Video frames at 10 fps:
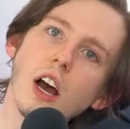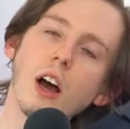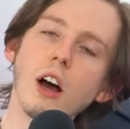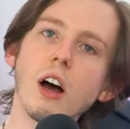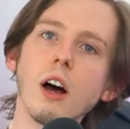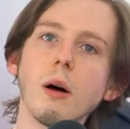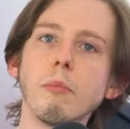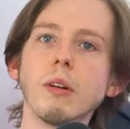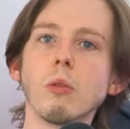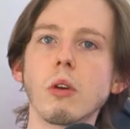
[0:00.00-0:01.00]

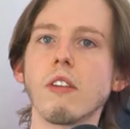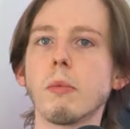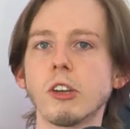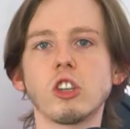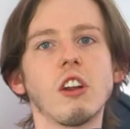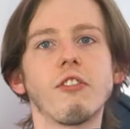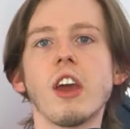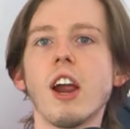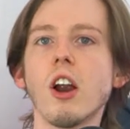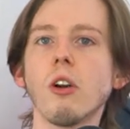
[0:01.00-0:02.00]
Um, we have a bunch of stuff
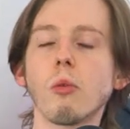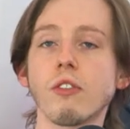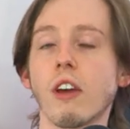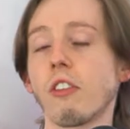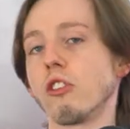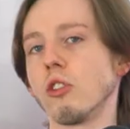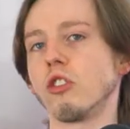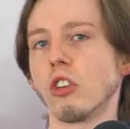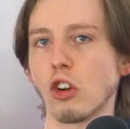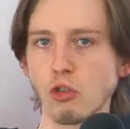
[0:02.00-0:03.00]
there. We've got this new
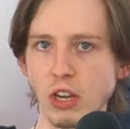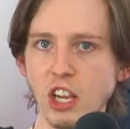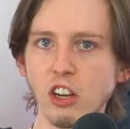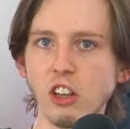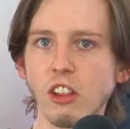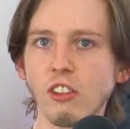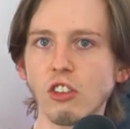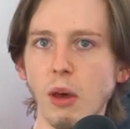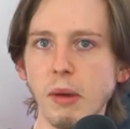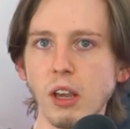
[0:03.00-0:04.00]
series, Rekindling, that's
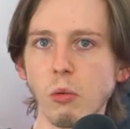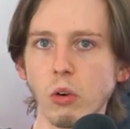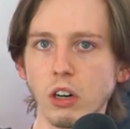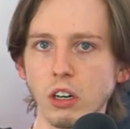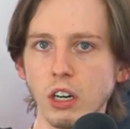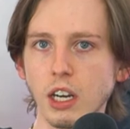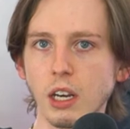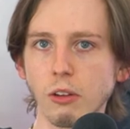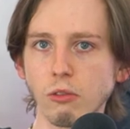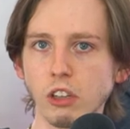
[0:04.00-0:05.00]
coming. We're
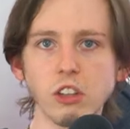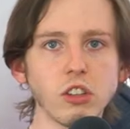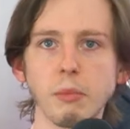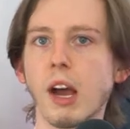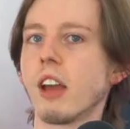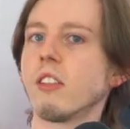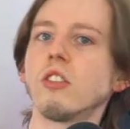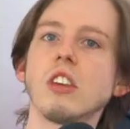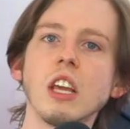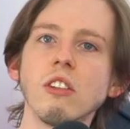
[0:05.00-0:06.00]
uh, releasing behind the
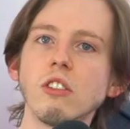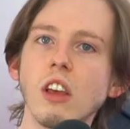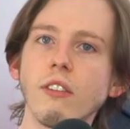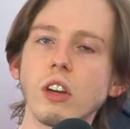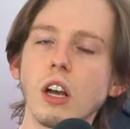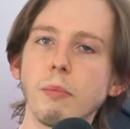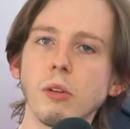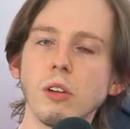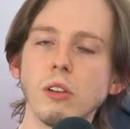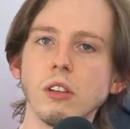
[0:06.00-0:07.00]
scenes every
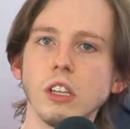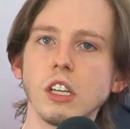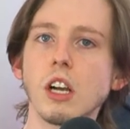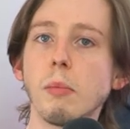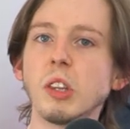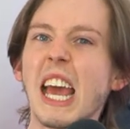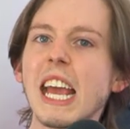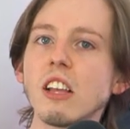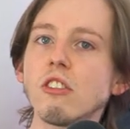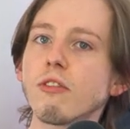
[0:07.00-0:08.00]
couple couple
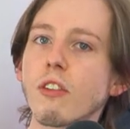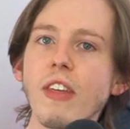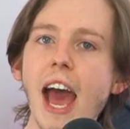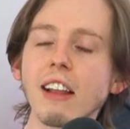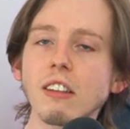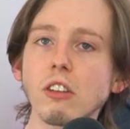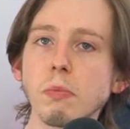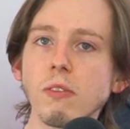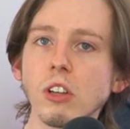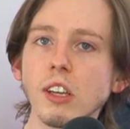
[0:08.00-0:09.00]
days for that. That's
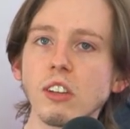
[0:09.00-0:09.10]
been really